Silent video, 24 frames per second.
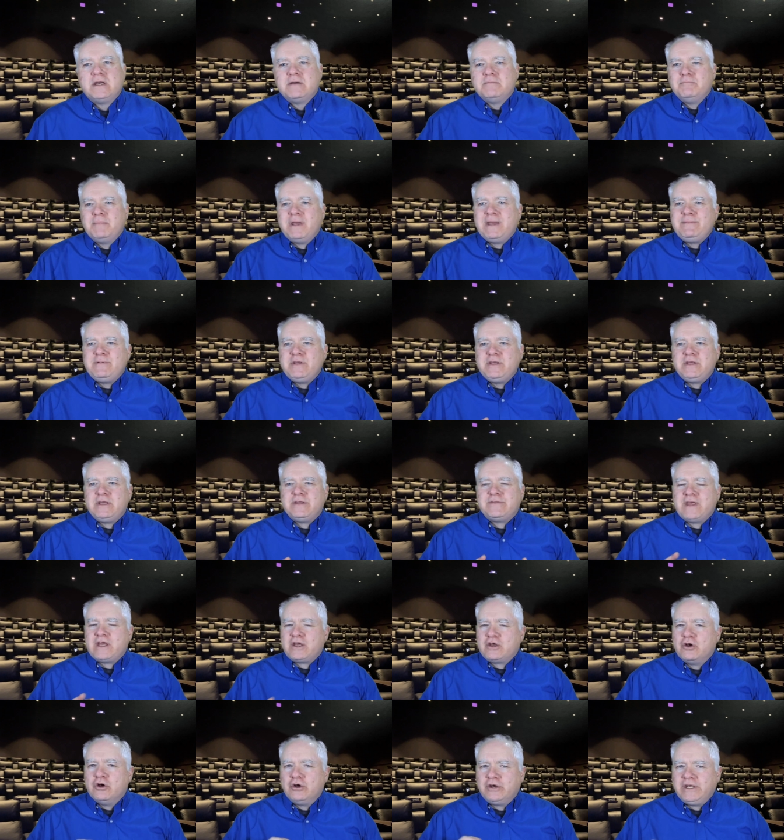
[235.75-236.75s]
Maybe they
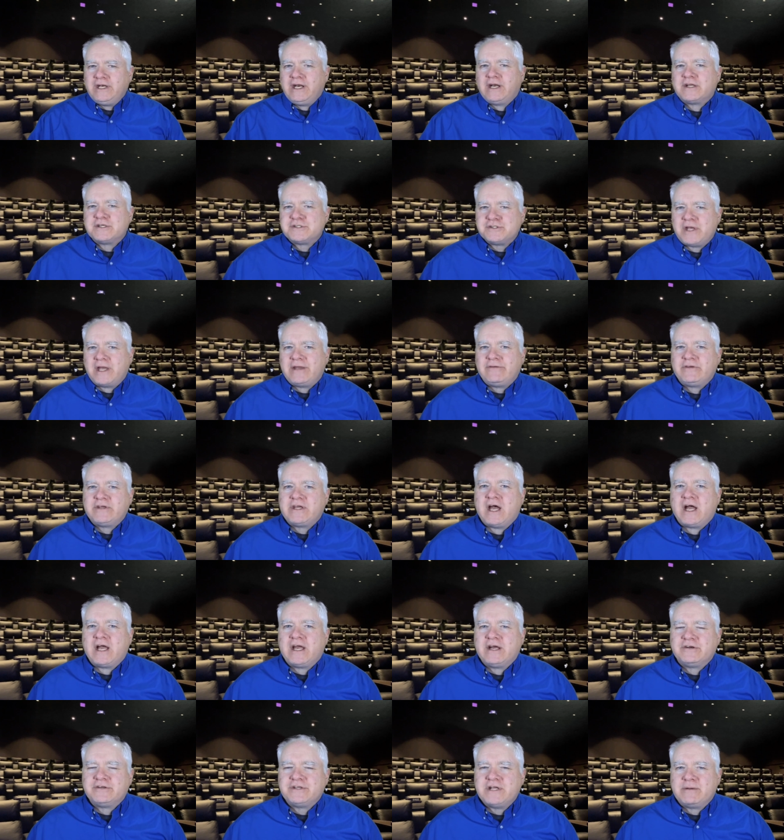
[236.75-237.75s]
cook it at a slightly
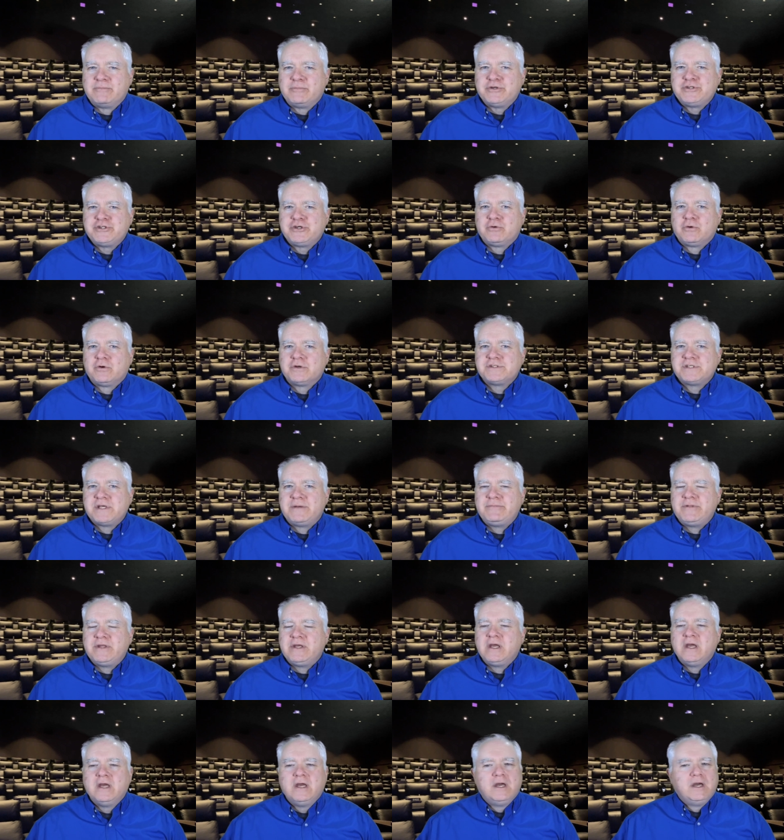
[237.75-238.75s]
higher temperature or
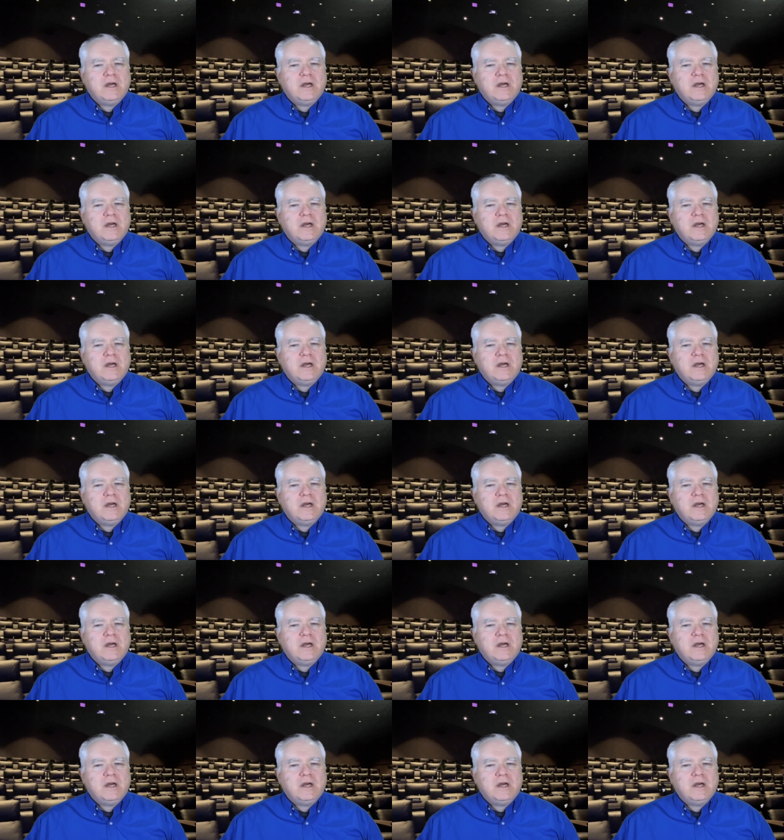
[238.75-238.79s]
something.